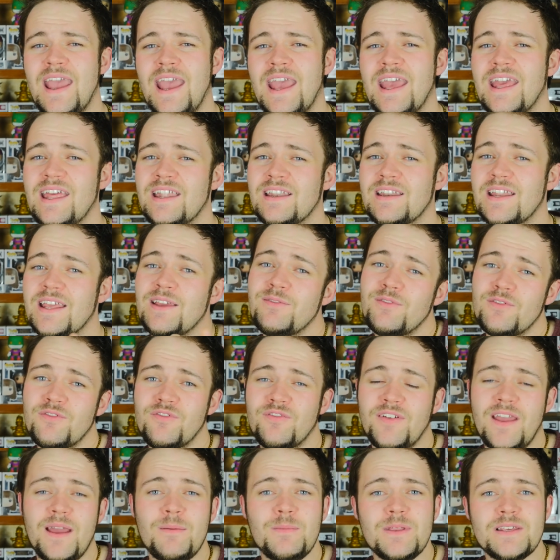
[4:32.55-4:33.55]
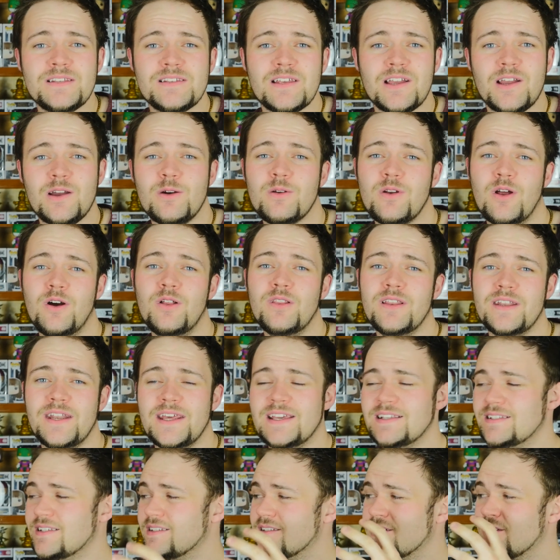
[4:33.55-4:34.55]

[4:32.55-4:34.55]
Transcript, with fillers: and even families that go on holidays.